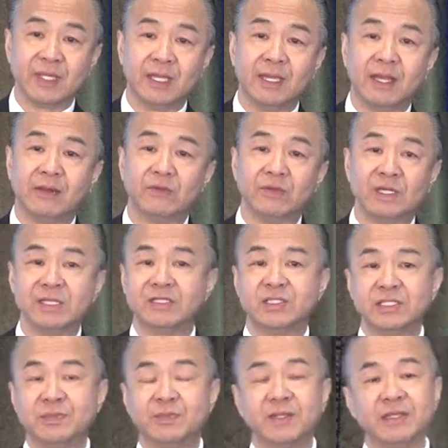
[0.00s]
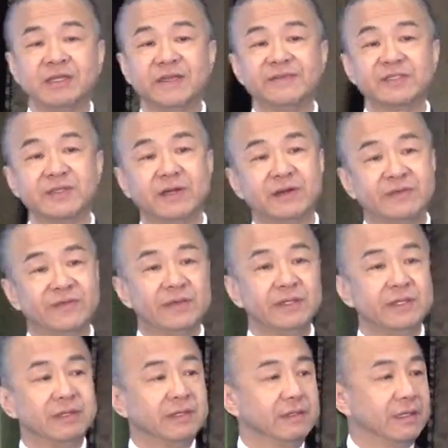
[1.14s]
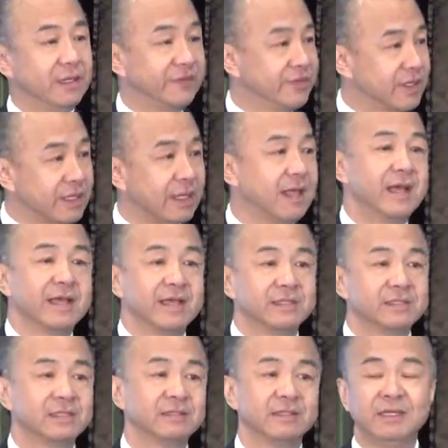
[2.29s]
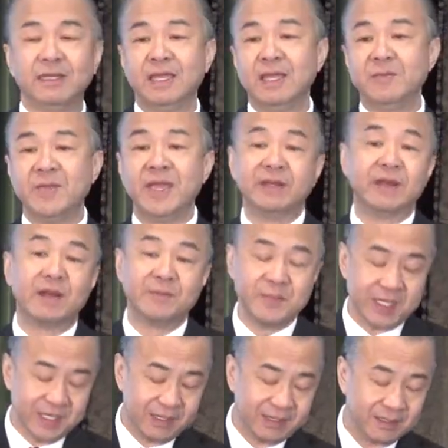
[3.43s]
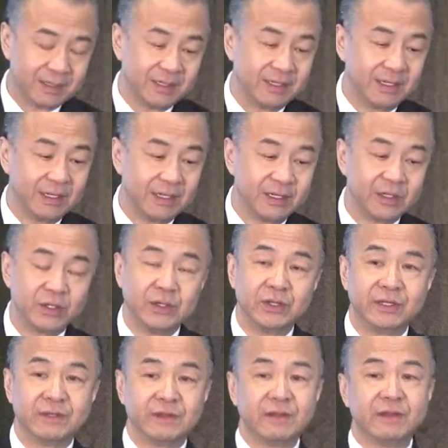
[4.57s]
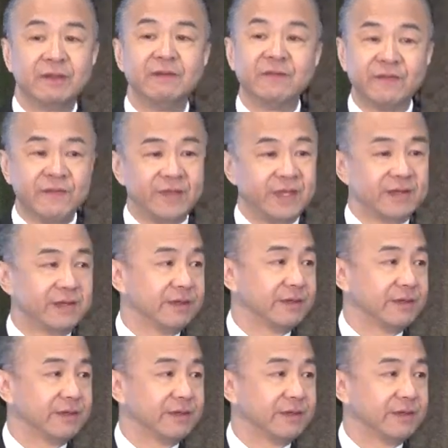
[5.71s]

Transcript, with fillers: and religious beliefs of, of the clients, it may not be a, a good fit.